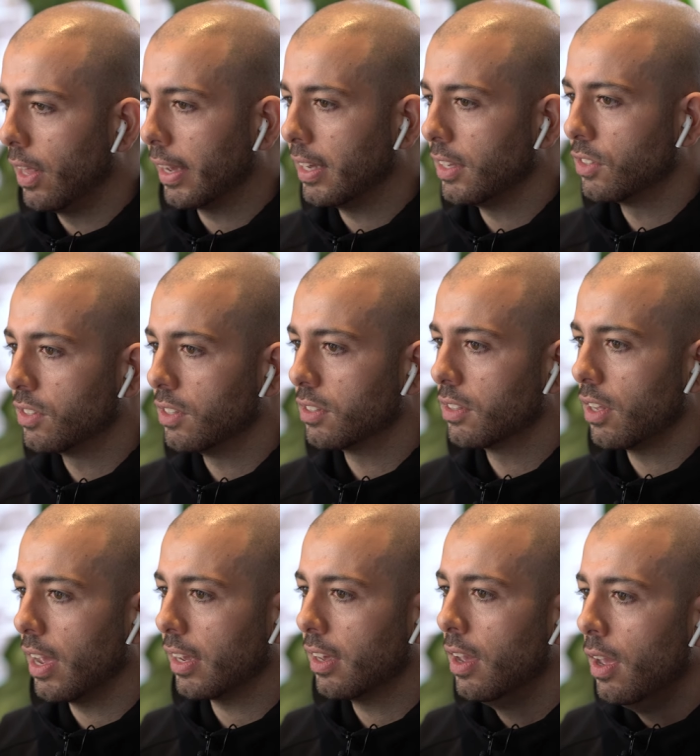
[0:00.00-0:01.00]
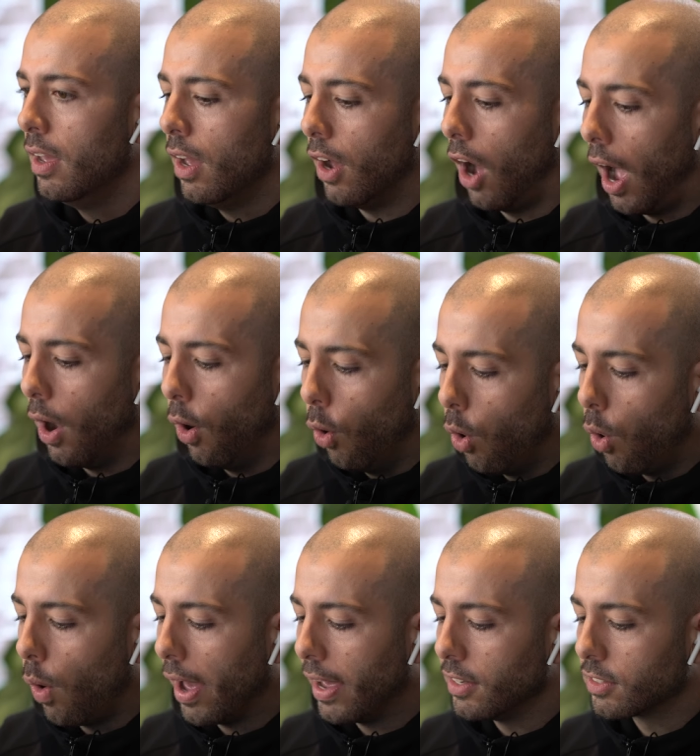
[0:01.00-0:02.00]
Like, it's just like, I
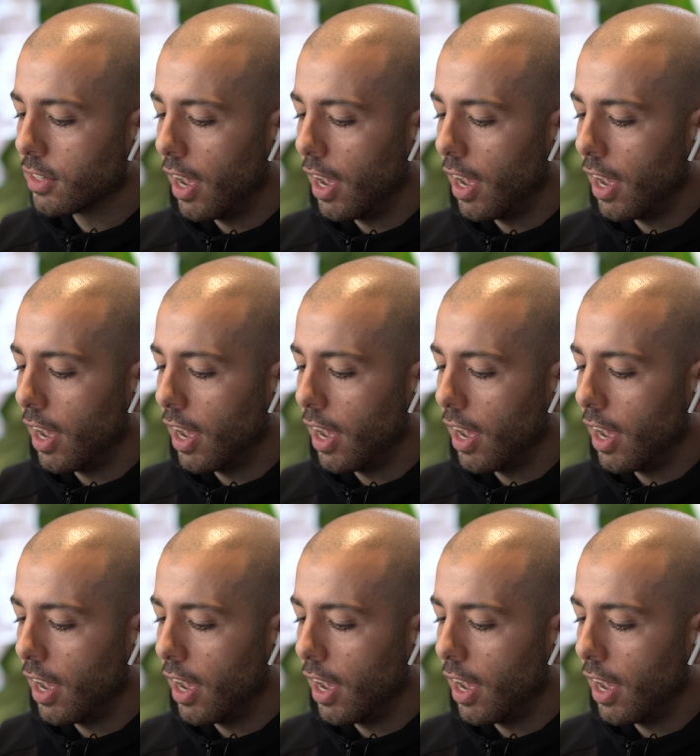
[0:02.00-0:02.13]
always